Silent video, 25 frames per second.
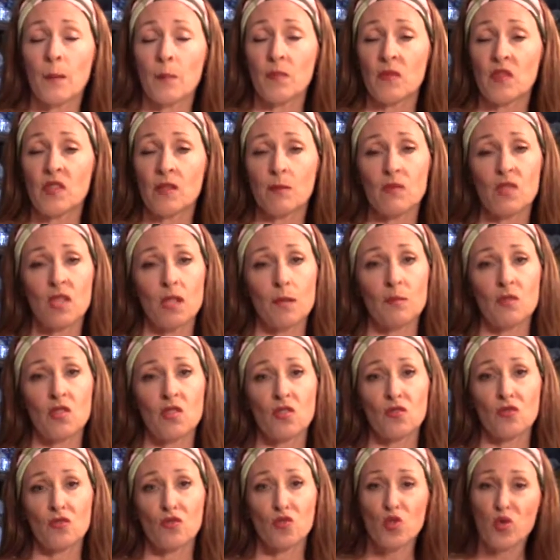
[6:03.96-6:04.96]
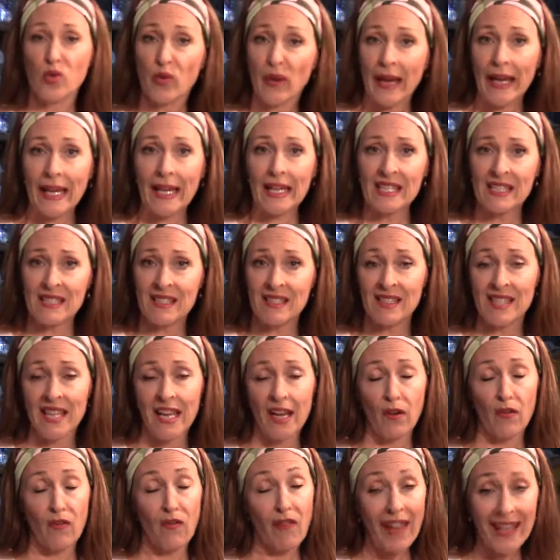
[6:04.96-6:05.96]
Sometimes there's trays
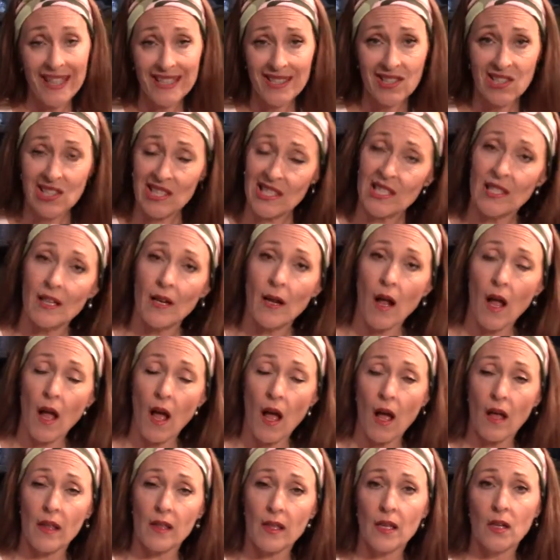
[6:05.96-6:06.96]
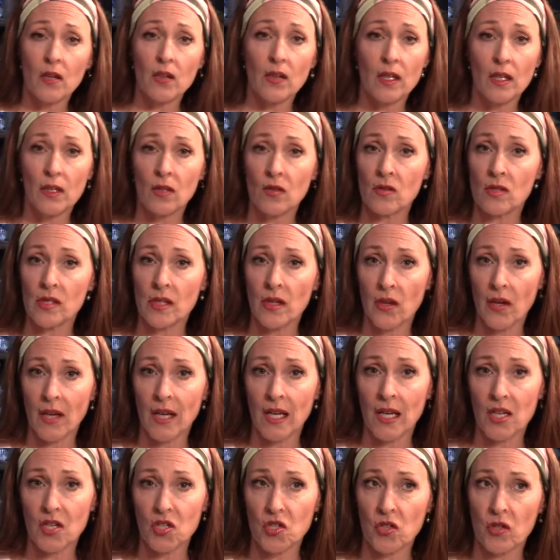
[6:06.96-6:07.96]
and vents that are in those air
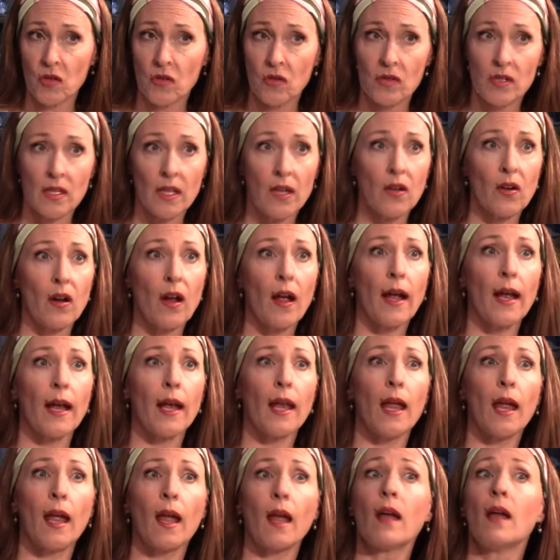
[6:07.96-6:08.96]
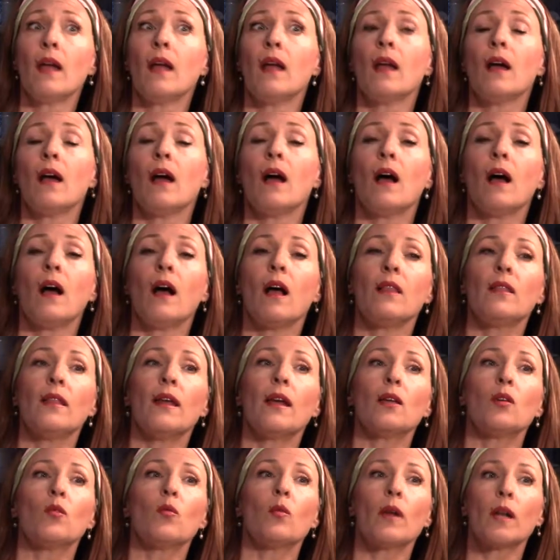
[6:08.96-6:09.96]
conditioners that are hiding
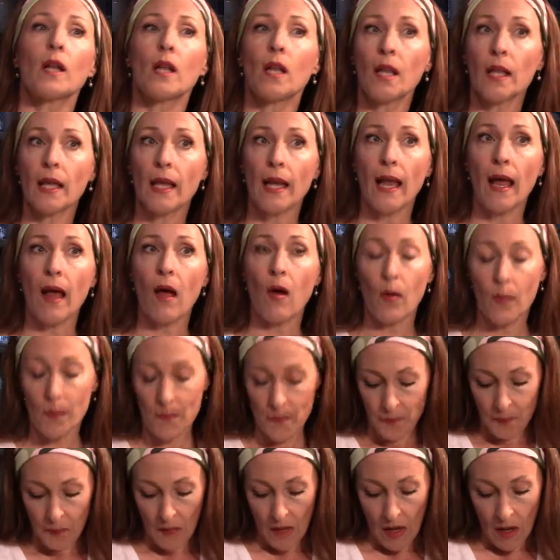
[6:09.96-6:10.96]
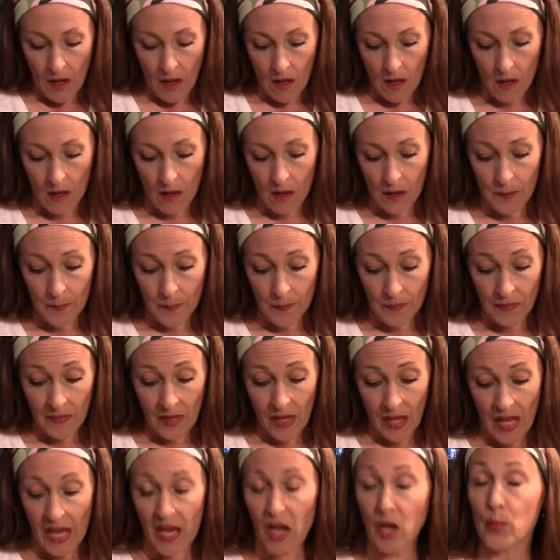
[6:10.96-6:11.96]
that you want to clean out.
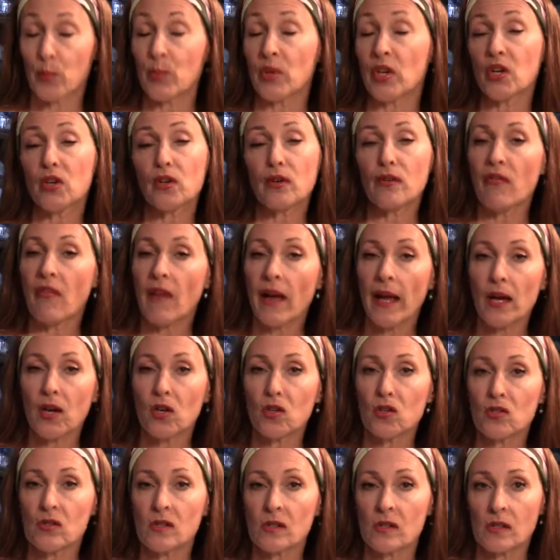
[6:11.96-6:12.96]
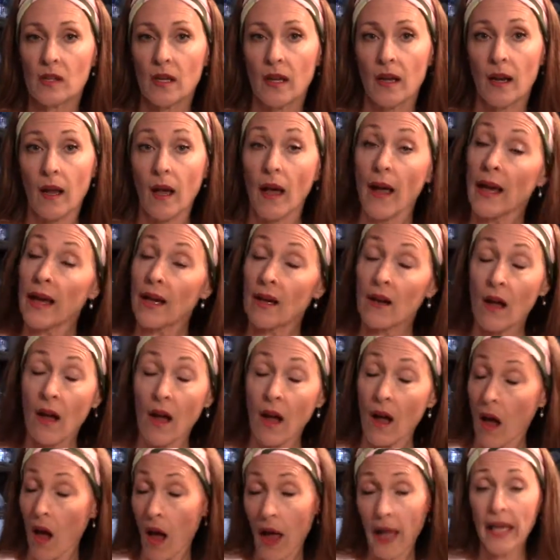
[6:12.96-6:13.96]
Air purifiers and
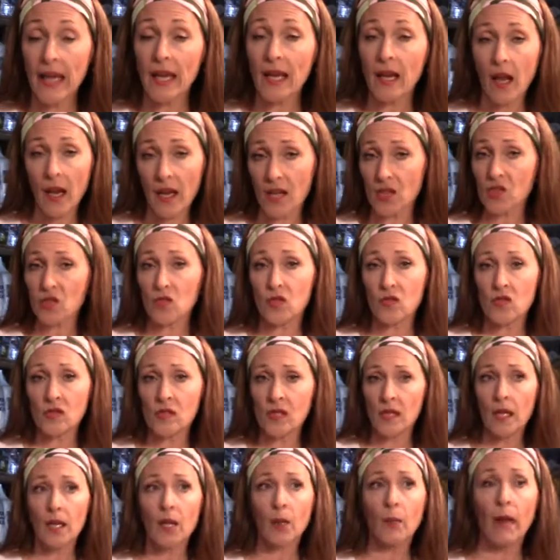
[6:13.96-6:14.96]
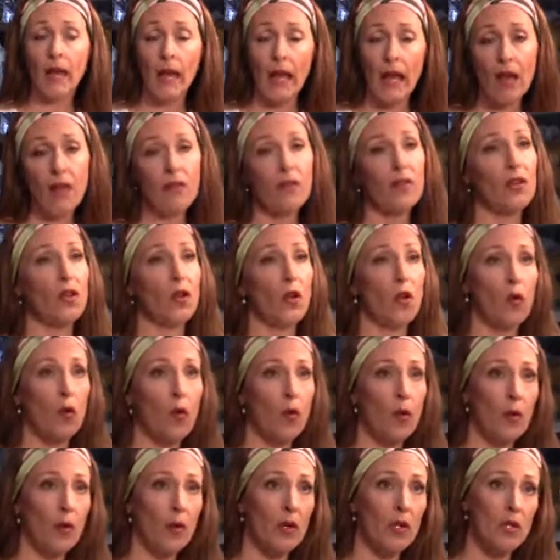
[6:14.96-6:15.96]
ionizers that you may have in your
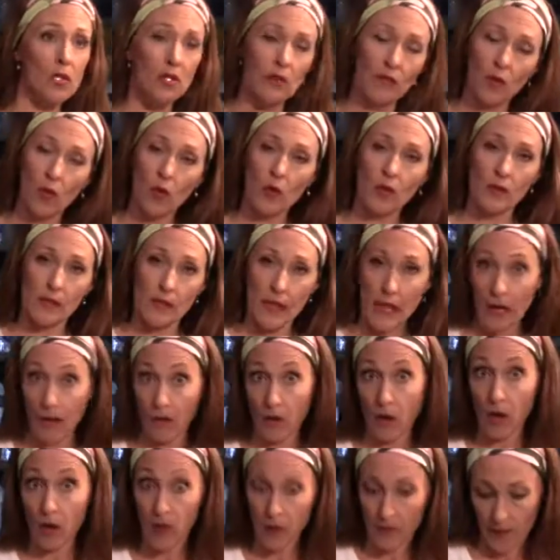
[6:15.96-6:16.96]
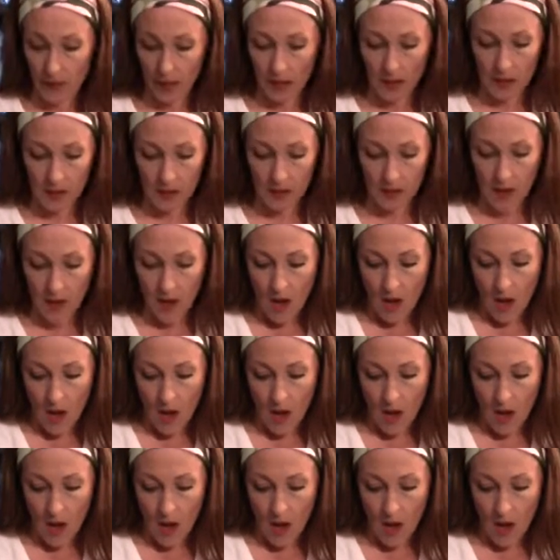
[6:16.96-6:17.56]
home, which of course I have all of these.